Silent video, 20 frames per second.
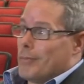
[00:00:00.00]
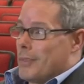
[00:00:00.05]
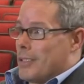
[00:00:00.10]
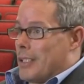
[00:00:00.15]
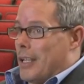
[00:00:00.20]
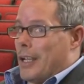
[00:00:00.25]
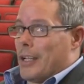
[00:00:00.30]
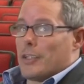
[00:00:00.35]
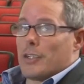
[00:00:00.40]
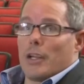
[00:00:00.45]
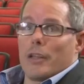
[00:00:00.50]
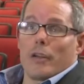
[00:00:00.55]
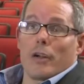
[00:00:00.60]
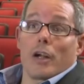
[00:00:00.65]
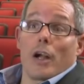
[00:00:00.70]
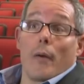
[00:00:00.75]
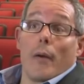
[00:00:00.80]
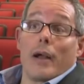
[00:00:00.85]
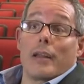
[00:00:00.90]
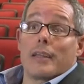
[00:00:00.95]
See each other,
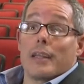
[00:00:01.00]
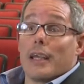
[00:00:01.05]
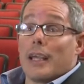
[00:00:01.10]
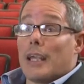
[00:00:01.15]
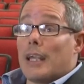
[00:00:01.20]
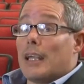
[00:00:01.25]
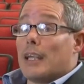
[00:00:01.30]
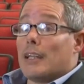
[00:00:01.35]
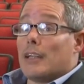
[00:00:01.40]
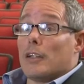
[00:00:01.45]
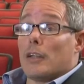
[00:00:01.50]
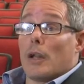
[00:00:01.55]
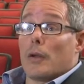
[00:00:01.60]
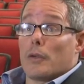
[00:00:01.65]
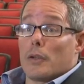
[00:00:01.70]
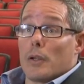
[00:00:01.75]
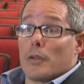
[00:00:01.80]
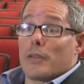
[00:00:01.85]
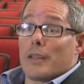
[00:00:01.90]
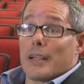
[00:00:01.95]
go out to eat, you know,
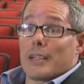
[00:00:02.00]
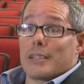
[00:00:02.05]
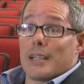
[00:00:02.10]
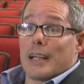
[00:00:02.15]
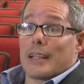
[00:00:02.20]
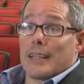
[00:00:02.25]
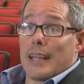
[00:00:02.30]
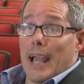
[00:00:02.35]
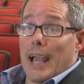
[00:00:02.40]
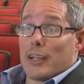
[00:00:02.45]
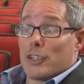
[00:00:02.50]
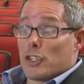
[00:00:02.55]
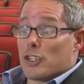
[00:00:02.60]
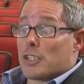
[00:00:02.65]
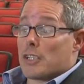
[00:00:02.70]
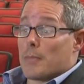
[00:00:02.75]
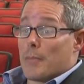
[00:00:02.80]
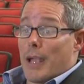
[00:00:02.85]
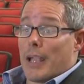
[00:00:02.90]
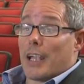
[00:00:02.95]
do things like that
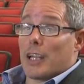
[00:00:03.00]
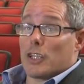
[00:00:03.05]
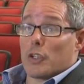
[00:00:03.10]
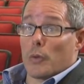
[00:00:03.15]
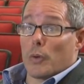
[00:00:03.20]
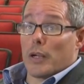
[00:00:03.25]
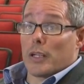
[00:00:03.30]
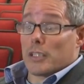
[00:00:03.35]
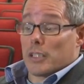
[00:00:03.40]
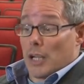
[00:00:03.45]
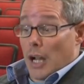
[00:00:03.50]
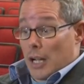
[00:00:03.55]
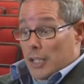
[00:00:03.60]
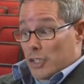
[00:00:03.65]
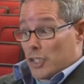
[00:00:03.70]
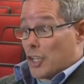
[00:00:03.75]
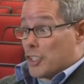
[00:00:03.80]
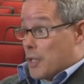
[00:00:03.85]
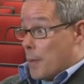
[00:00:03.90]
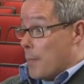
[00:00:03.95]
just to make it to where it's not
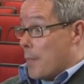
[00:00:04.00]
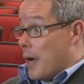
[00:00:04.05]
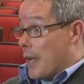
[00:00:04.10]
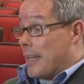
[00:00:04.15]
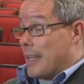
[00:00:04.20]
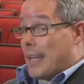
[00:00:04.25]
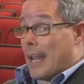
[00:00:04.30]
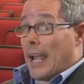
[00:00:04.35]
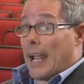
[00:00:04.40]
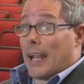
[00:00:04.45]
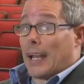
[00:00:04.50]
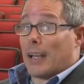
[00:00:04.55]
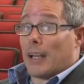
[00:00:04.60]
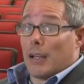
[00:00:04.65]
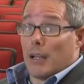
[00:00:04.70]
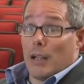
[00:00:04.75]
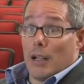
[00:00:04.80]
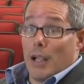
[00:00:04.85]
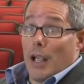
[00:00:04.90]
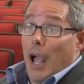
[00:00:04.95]
such a mundane.
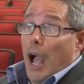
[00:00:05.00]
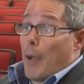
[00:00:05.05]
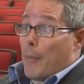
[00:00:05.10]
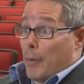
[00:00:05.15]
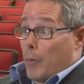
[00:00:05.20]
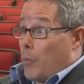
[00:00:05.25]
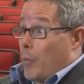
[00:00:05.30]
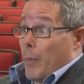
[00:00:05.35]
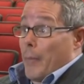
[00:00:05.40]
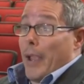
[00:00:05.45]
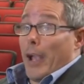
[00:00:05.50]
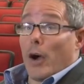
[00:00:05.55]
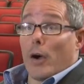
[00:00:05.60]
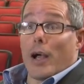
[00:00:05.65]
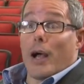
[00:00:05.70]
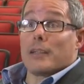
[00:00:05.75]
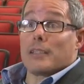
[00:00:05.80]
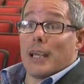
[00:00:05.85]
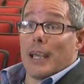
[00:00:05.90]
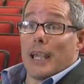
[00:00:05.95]
I mean, we may all
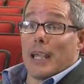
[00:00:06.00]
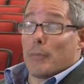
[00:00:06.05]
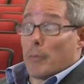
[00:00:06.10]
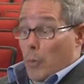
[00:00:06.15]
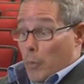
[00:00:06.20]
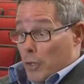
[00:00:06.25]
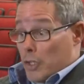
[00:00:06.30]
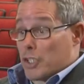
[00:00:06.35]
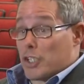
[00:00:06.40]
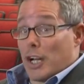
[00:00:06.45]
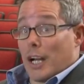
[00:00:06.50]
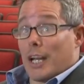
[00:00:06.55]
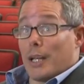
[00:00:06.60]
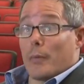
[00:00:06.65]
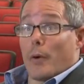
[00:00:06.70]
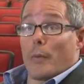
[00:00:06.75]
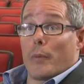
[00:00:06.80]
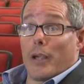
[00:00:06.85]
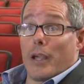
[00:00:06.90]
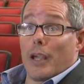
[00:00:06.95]
go out to eat, but we're studying
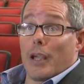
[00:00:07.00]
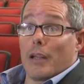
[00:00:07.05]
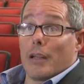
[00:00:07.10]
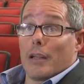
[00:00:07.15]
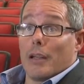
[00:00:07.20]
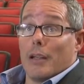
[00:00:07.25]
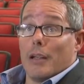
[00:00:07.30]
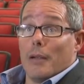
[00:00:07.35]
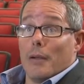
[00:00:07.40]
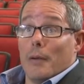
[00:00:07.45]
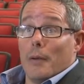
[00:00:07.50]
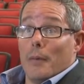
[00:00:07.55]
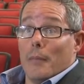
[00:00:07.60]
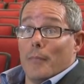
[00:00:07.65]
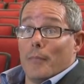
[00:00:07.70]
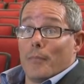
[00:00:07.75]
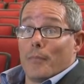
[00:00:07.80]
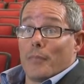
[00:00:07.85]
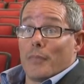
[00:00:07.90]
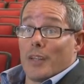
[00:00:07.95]
what we eat.
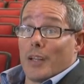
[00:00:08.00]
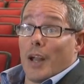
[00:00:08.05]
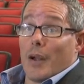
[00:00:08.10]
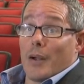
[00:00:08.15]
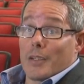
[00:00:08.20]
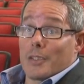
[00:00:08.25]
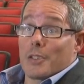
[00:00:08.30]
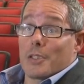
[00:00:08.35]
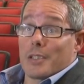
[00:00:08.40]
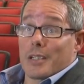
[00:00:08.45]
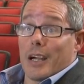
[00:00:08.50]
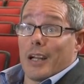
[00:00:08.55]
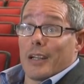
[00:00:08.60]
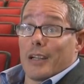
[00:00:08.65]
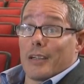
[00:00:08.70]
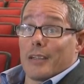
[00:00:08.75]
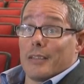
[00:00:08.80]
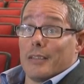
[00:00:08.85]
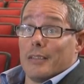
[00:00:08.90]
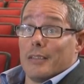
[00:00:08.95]
Right. You know, it's just kind
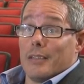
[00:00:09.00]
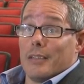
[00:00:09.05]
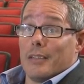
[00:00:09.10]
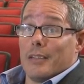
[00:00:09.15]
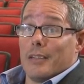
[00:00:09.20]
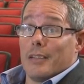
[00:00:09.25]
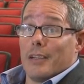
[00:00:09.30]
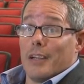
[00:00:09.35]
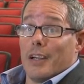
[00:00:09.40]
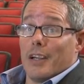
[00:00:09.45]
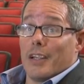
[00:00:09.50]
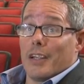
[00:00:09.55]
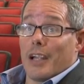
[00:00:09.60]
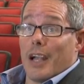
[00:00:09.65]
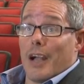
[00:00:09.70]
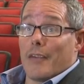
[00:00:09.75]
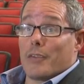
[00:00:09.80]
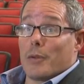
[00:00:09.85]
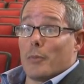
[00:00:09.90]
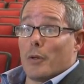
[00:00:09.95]
of, you
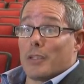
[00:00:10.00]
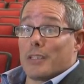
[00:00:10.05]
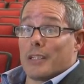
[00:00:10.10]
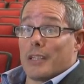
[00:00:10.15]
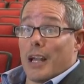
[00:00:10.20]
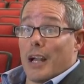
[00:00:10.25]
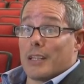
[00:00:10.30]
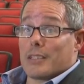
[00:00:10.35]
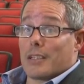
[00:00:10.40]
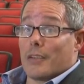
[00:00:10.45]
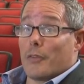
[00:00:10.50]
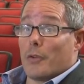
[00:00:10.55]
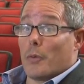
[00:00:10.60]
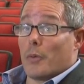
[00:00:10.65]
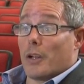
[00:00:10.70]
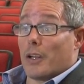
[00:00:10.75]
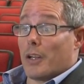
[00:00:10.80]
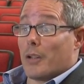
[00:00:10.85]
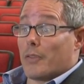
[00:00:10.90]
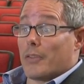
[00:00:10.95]
have to multitask if you
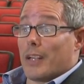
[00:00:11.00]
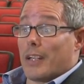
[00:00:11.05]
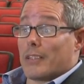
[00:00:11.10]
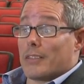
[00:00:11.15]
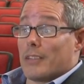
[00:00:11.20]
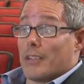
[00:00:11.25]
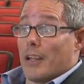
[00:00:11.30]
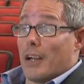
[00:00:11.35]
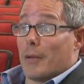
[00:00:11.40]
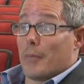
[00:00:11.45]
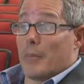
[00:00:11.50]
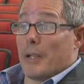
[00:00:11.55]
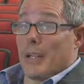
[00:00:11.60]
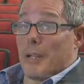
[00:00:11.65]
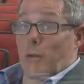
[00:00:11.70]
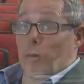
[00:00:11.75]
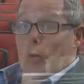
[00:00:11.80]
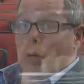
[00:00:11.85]
want to do things and not be in a